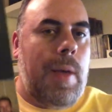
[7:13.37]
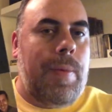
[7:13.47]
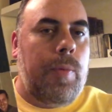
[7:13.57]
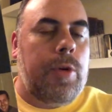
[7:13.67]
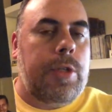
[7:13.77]
I
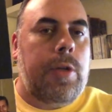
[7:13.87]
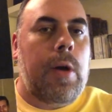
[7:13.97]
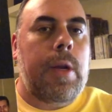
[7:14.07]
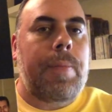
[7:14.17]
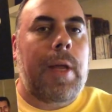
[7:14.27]
mean, we're just
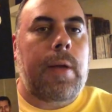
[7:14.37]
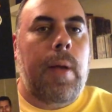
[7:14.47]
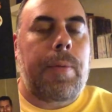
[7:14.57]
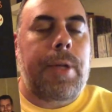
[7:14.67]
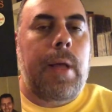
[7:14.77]
talking about a
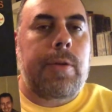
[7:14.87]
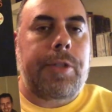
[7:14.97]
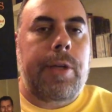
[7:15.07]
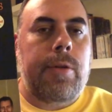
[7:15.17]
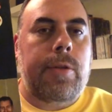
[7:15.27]
couple dollars
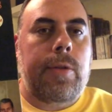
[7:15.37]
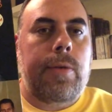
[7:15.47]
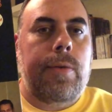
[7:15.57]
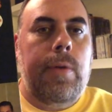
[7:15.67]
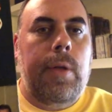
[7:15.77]
here.
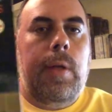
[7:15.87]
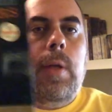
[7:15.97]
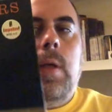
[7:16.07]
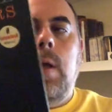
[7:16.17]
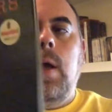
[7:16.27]
So
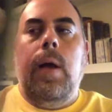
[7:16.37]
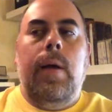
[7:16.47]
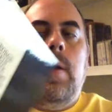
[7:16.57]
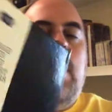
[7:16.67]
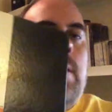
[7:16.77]

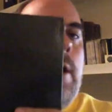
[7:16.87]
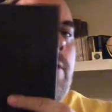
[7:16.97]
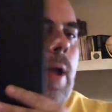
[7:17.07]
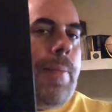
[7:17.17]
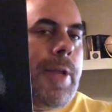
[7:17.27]
I
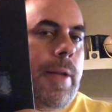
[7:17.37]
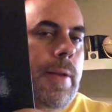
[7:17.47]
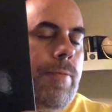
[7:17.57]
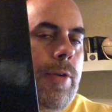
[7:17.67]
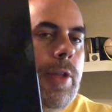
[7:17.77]
grabbed it,
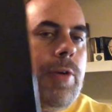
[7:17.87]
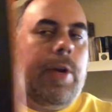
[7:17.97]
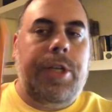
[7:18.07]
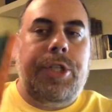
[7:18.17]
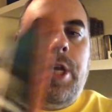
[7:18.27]
really
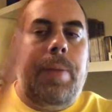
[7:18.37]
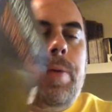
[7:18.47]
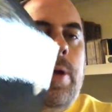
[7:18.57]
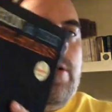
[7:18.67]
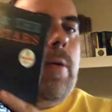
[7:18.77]
great shape
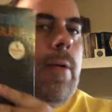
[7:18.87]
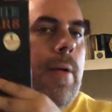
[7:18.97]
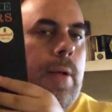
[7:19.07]
here.